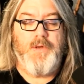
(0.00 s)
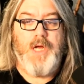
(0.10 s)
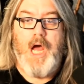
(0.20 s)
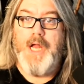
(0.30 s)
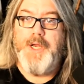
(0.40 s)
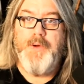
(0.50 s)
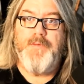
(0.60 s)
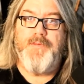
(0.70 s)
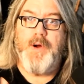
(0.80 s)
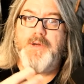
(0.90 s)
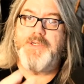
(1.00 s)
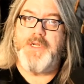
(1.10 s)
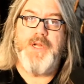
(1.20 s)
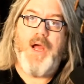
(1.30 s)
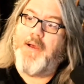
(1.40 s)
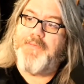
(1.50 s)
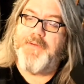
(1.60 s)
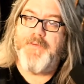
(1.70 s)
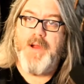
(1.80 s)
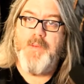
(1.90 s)
A new version of the
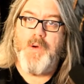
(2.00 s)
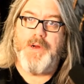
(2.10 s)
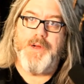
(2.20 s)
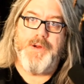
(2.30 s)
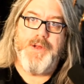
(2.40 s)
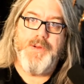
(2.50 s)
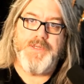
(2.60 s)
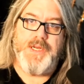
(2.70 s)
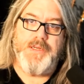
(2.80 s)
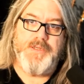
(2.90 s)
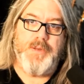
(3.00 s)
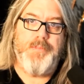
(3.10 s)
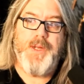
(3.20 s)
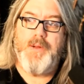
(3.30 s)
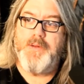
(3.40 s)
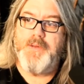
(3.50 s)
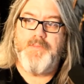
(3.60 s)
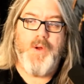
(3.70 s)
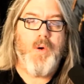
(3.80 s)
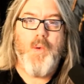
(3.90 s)
framework you're using to build
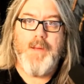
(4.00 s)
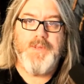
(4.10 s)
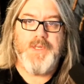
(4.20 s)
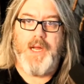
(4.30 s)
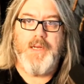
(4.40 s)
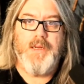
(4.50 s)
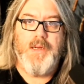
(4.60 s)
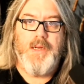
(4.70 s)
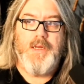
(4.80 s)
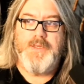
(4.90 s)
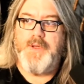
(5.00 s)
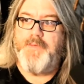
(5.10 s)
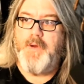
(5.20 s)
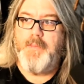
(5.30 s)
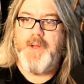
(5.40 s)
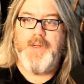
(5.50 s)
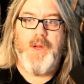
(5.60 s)
your website. So if you're building a